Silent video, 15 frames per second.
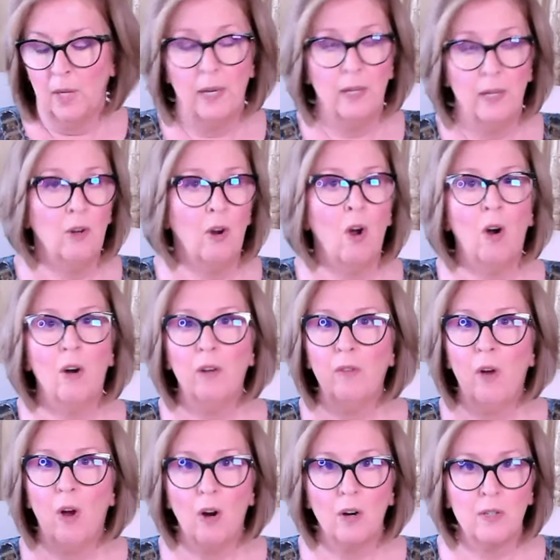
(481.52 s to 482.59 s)
In your heart
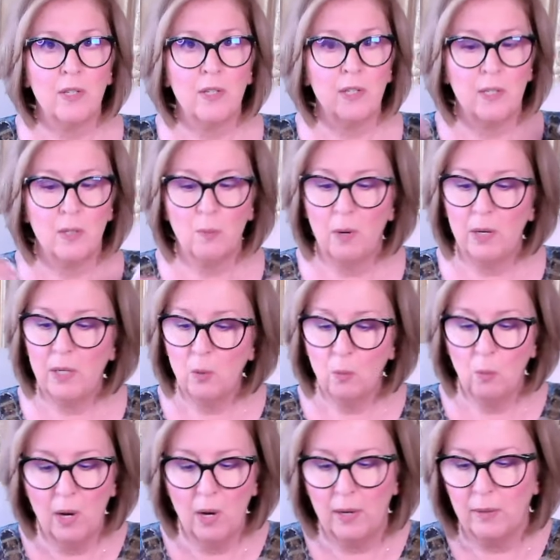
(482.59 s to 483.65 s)
of hearts, this is what you
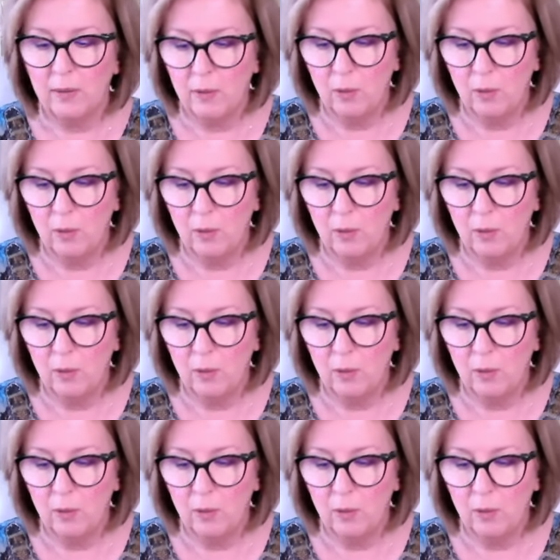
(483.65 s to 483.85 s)
want.